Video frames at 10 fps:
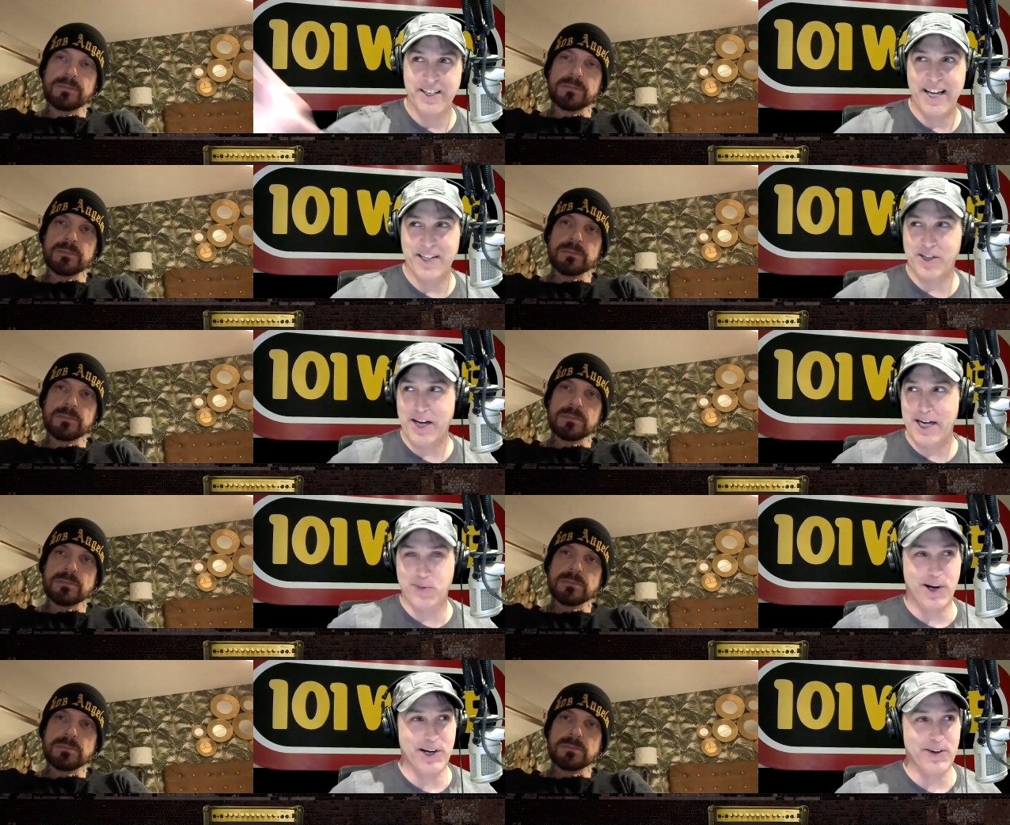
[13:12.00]
Speaker 1: gates
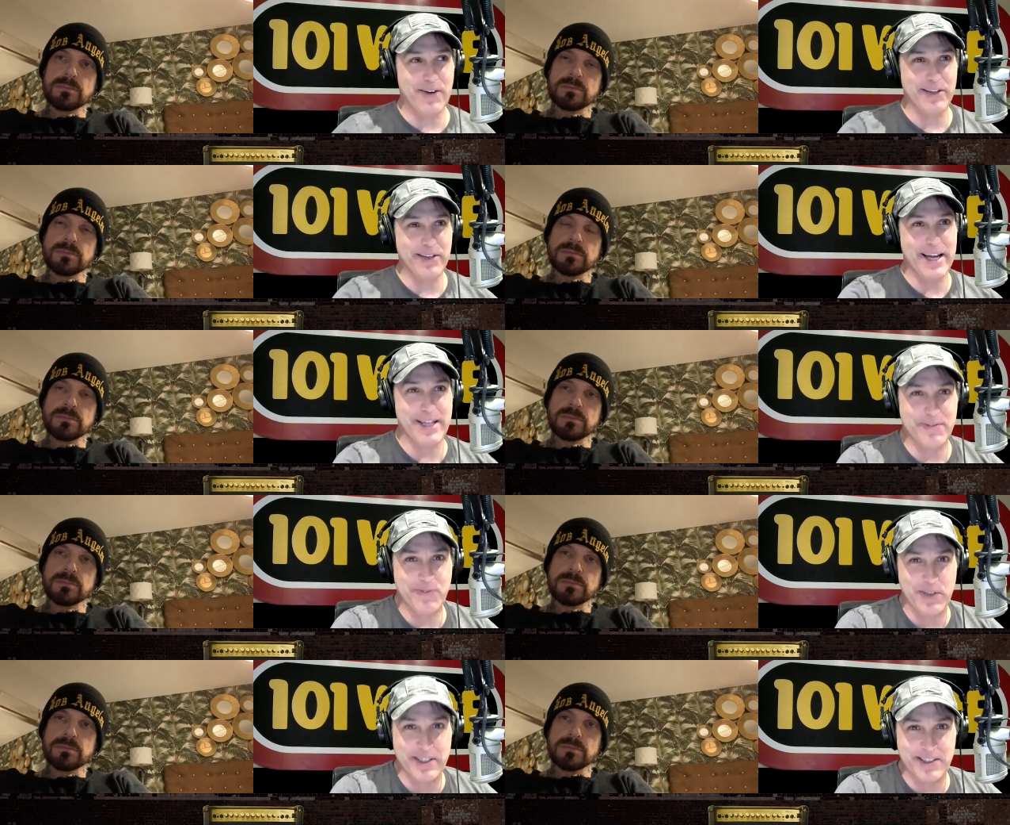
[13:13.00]
guys walking around with AK
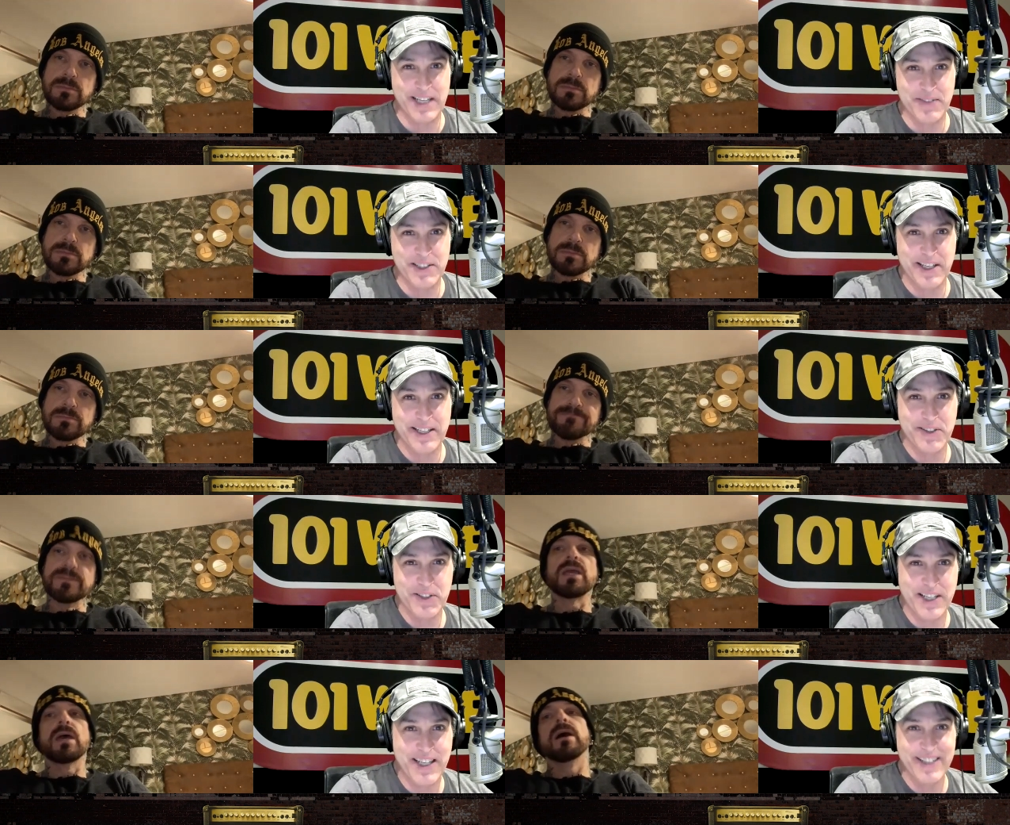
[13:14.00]
forty sevens on the
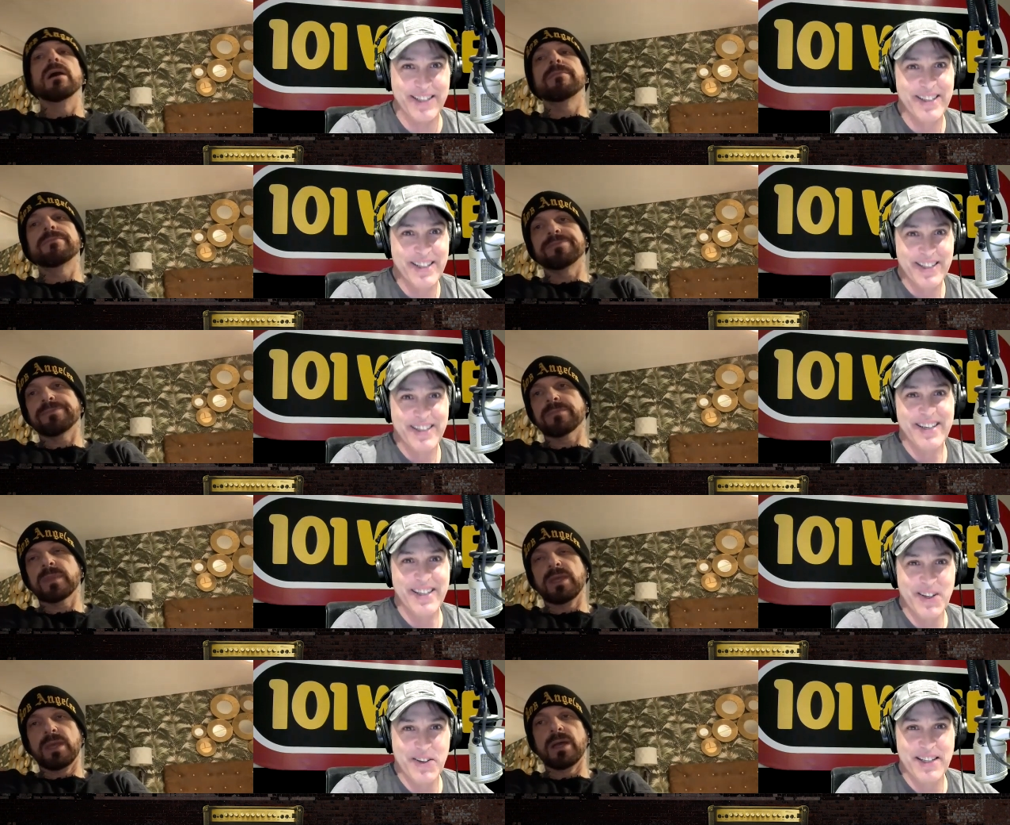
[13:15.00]
other side. Yeah.
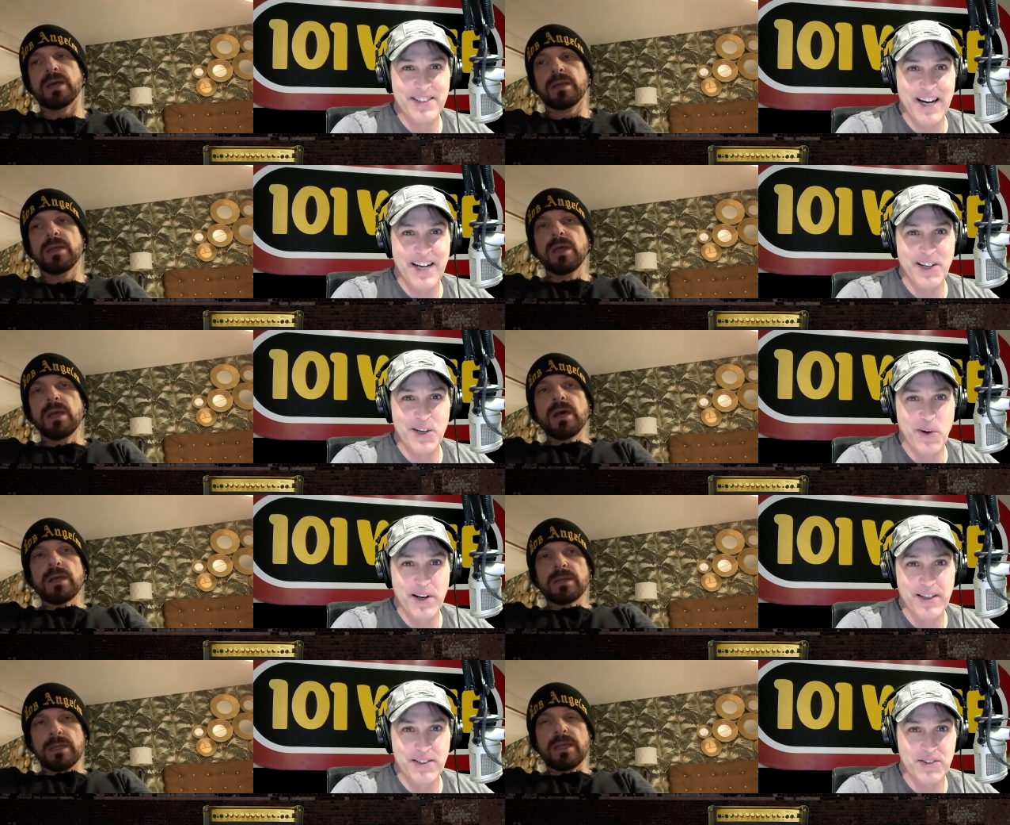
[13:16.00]
You know, yeah. that's kind of like
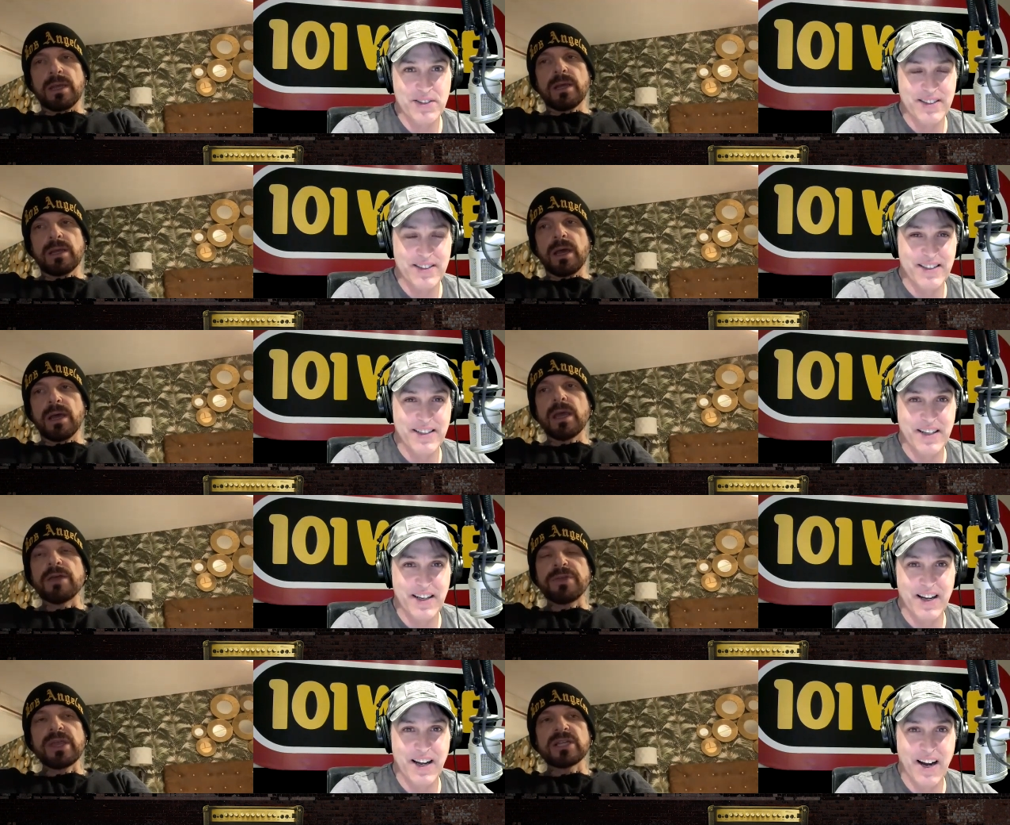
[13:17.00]
what it is.
Speaker 2: Yeah,
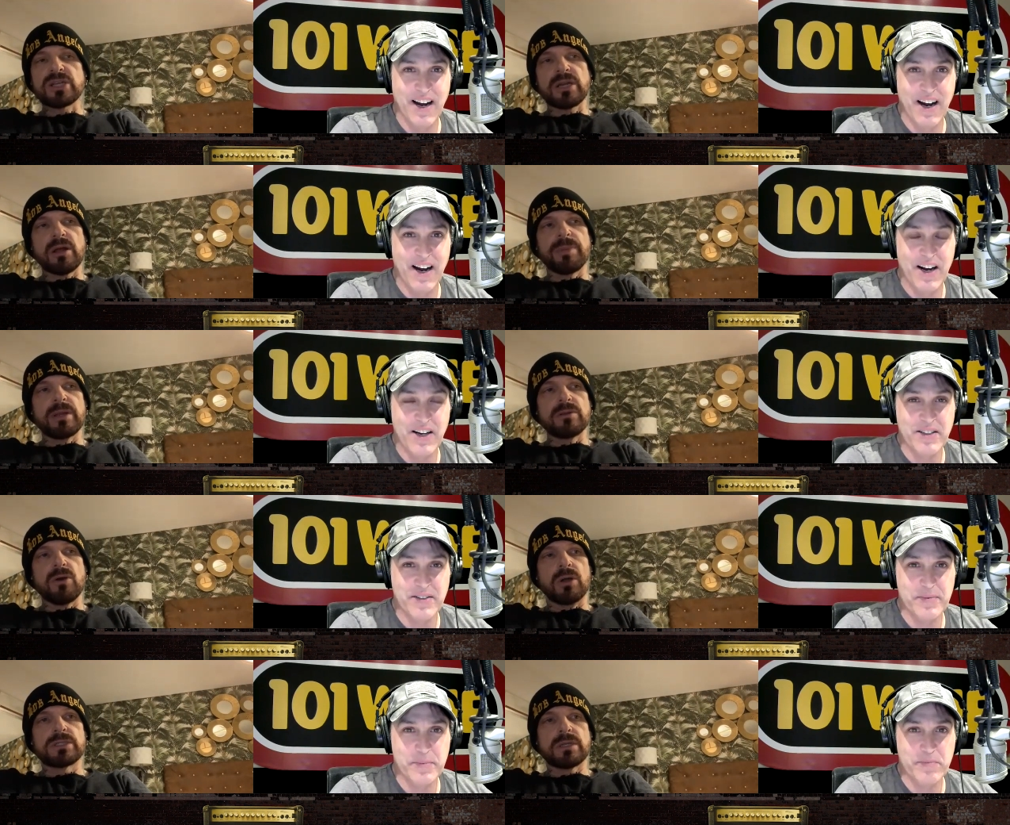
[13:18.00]
I, I think it's a little bit
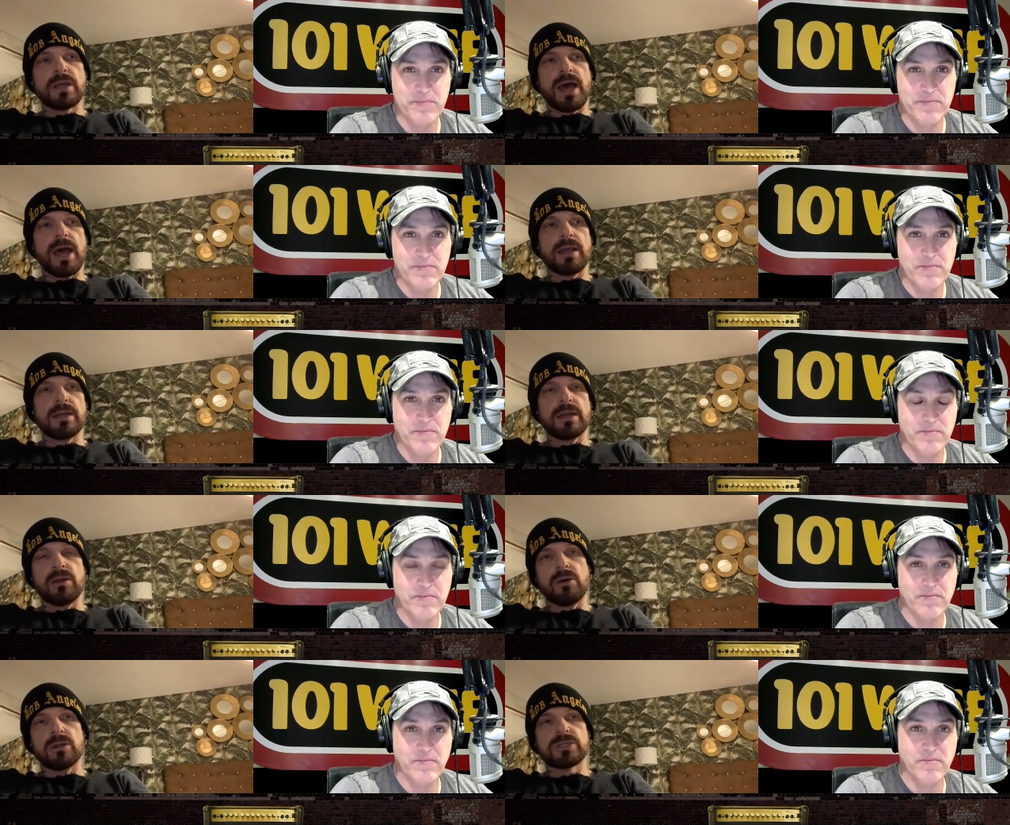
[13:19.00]
nod to that, and a
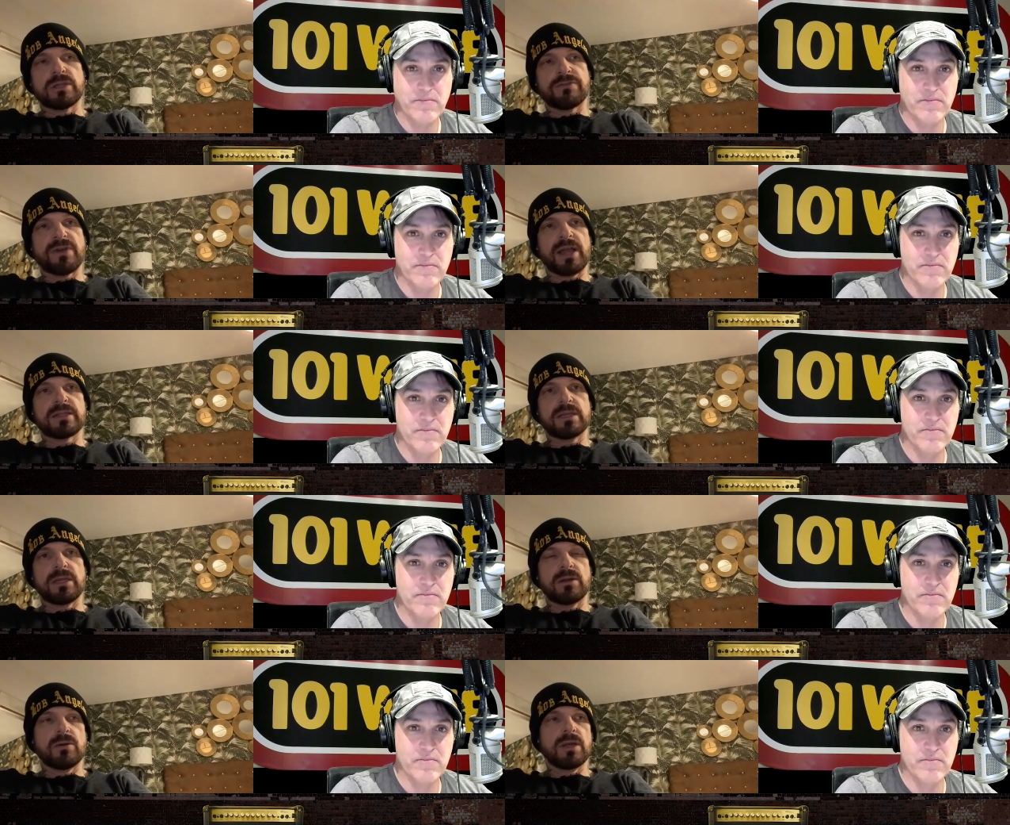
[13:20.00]
nod to the fact that
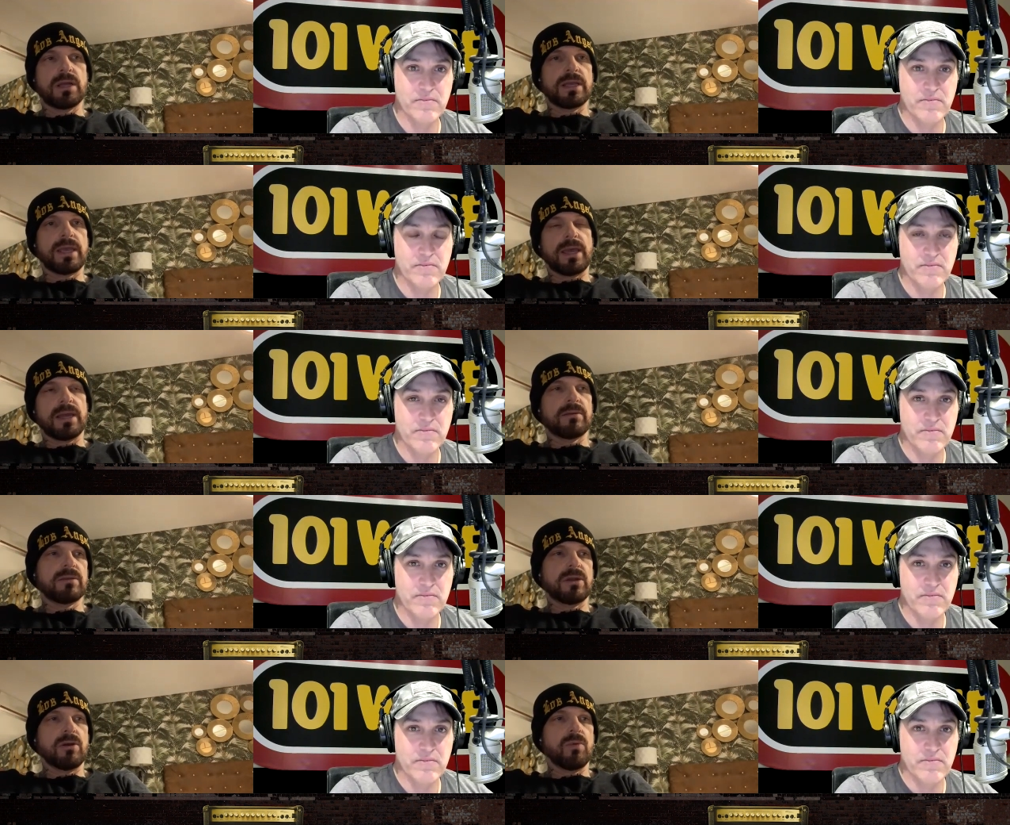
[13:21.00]
you know, again,
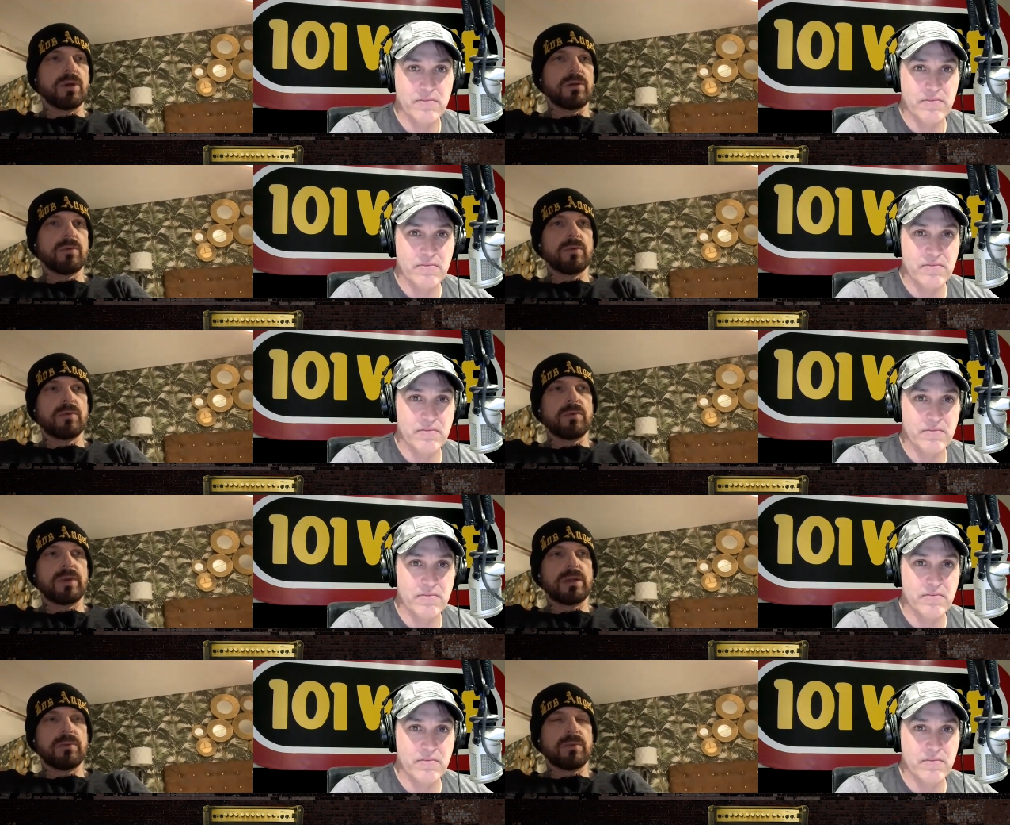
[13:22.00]
you know, we we